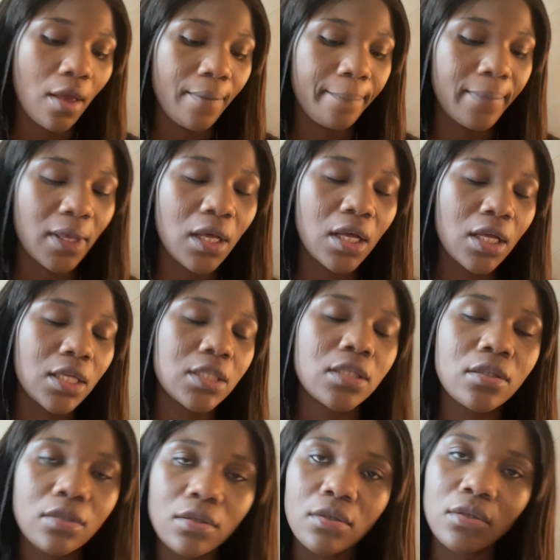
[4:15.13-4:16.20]
gave us the
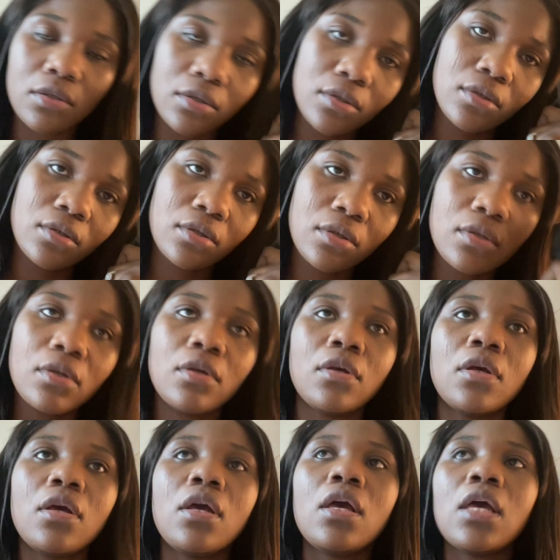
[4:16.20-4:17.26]
wrong room, and the
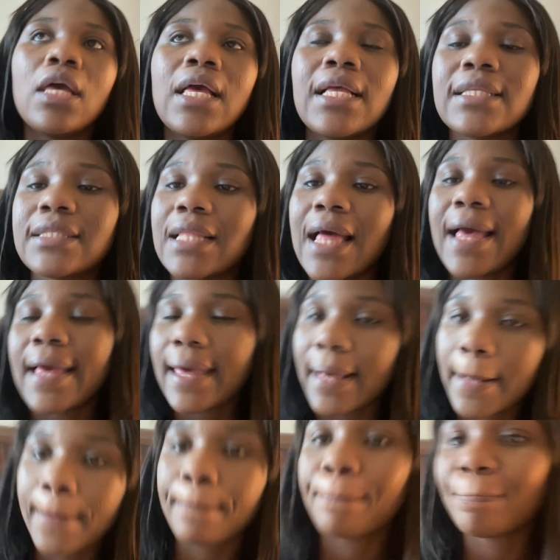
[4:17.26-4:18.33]
other person like
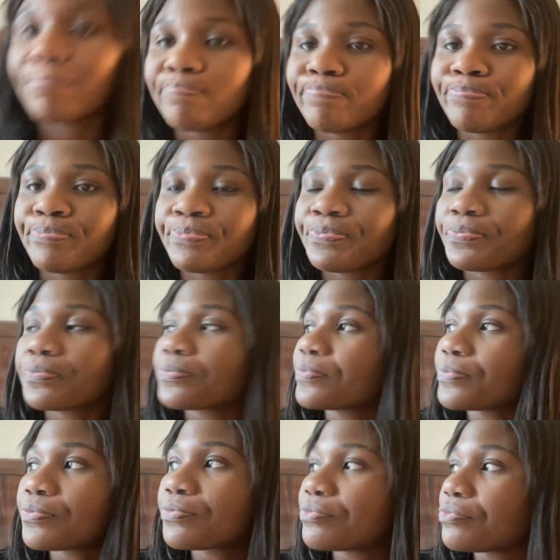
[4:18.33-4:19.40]
apologized and said, look,
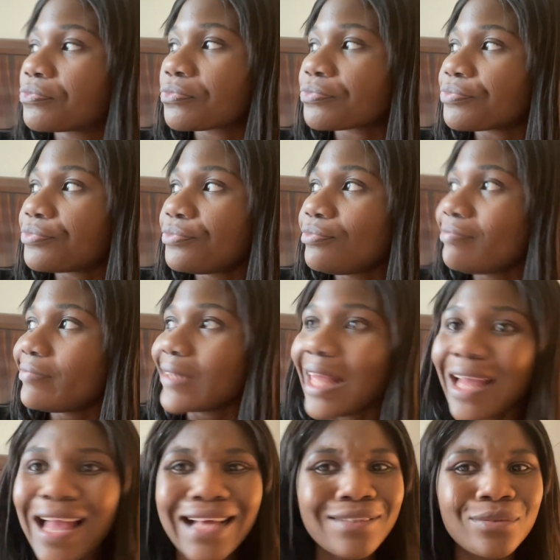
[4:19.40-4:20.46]
we're gonna give you a better
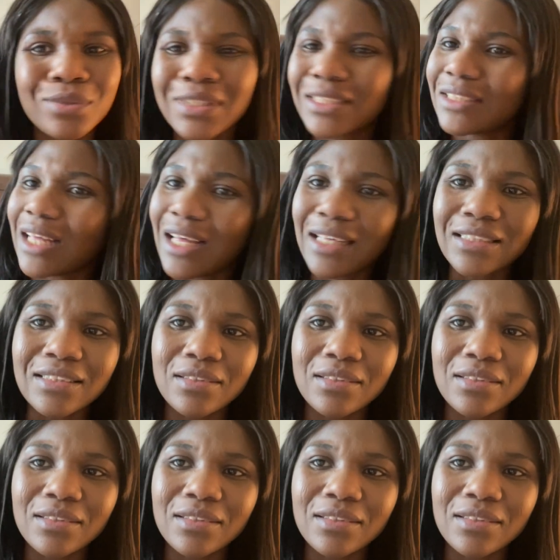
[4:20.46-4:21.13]
room in the next